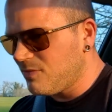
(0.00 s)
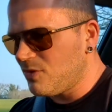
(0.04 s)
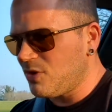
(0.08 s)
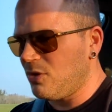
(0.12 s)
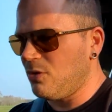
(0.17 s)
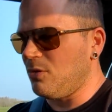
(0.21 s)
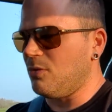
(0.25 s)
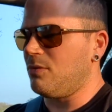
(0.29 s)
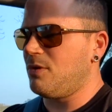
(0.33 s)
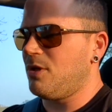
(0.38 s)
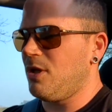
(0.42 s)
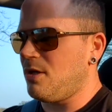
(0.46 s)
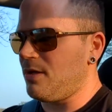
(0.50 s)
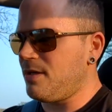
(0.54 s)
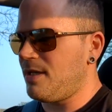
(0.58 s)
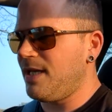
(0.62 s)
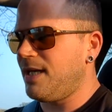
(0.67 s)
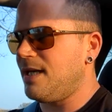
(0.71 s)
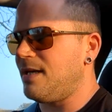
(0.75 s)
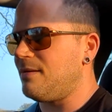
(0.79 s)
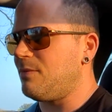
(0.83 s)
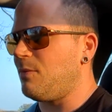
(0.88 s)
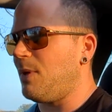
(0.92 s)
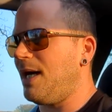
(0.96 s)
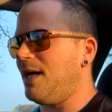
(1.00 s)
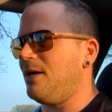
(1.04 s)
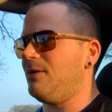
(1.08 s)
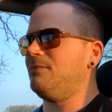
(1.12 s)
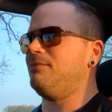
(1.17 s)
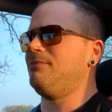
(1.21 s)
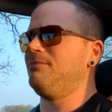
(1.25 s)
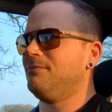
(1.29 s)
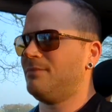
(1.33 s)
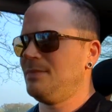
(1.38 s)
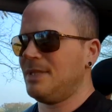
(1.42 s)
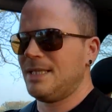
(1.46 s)
oh God, yeah, wow,
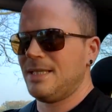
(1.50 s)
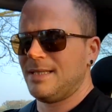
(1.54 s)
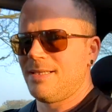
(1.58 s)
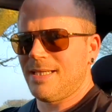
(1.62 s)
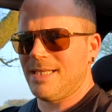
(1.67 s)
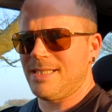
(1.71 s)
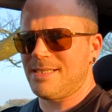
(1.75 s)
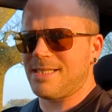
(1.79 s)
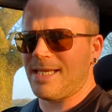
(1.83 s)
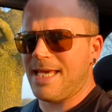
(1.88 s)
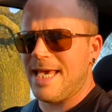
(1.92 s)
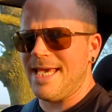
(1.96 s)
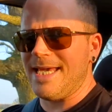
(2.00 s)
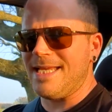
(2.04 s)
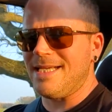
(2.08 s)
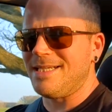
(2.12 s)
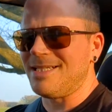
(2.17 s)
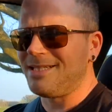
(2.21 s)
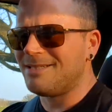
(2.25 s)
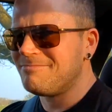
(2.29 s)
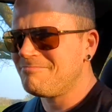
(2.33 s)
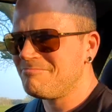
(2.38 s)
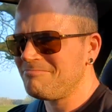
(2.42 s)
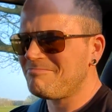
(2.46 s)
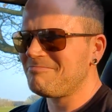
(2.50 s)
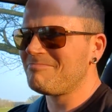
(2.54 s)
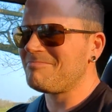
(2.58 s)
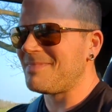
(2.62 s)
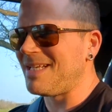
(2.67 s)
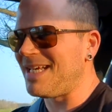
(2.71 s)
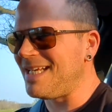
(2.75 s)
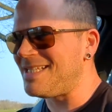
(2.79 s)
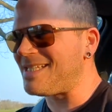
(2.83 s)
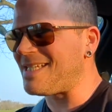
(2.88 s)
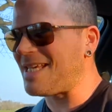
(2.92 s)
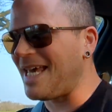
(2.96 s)
it's keen,
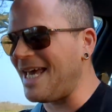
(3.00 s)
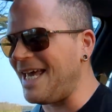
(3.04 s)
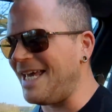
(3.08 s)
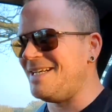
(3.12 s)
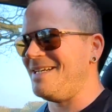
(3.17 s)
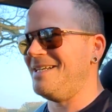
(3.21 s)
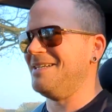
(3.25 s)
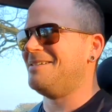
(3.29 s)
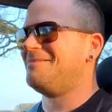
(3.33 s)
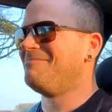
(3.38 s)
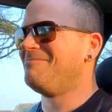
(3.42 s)
it's keen.